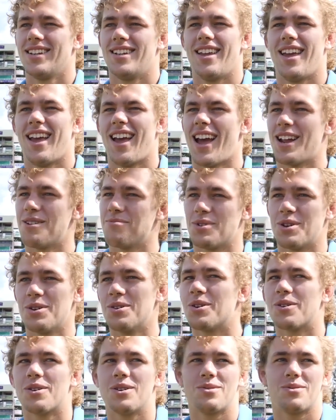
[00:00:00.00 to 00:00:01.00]
yeah, Adam
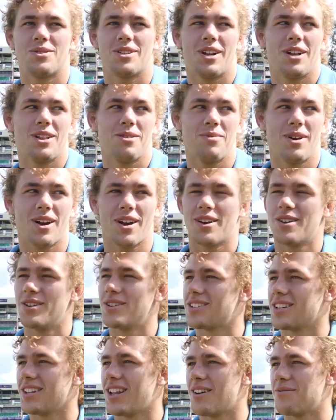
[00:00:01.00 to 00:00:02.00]
Gilchrist was another bloke I
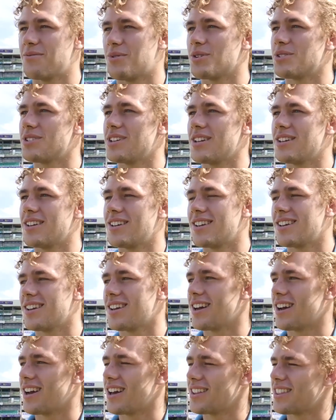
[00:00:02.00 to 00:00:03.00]
used to love watching.
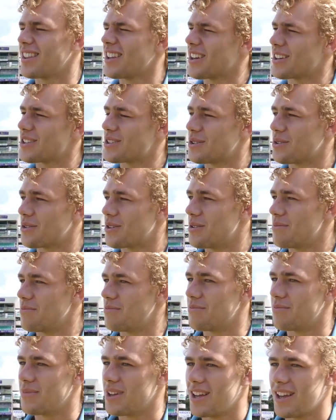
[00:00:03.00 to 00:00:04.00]
Uh, I think I saw
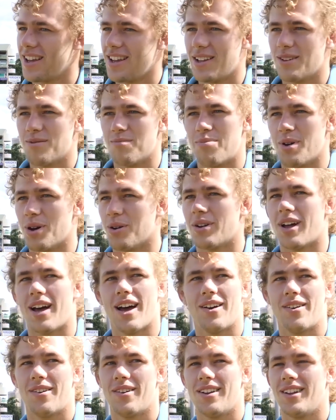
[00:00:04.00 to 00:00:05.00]
him belt
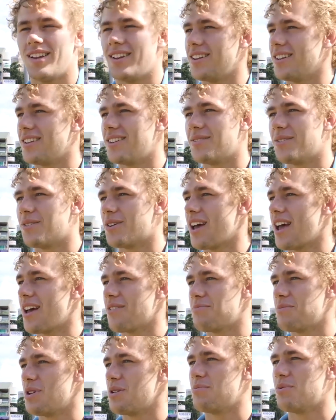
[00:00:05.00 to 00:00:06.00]
100 in
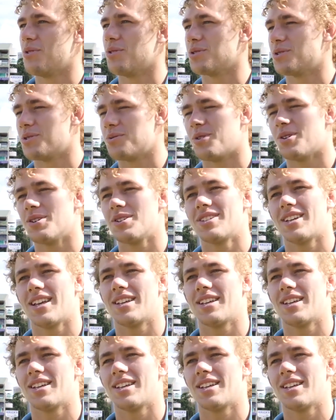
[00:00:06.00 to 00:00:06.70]
whatever many balls it was.